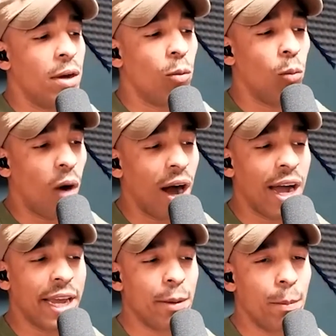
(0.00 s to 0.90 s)

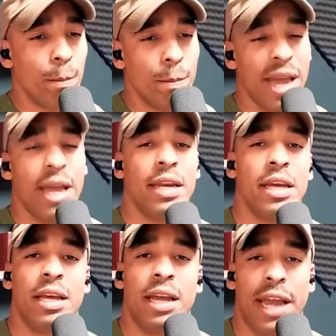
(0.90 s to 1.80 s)
why
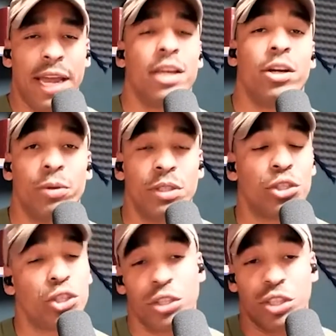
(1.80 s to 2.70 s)
men hate going to church.